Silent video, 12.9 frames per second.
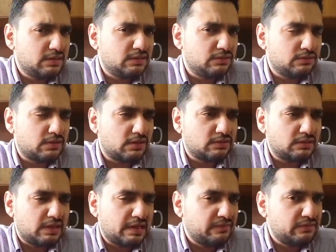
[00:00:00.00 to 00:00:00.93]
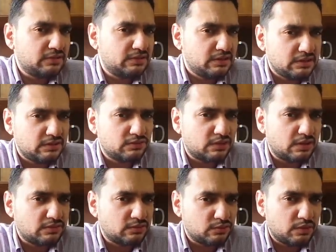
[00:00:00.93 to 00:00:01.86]
in two thousand eleven, in two
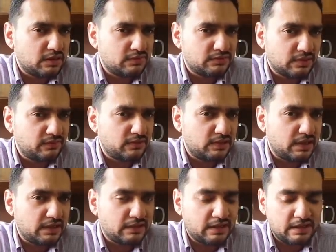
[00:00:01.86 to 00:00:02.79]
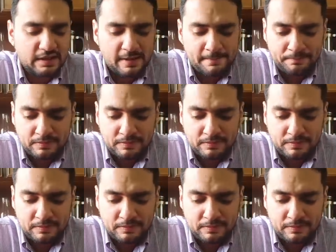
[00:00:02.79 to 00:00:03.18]
thousand twelve, somewhere like that.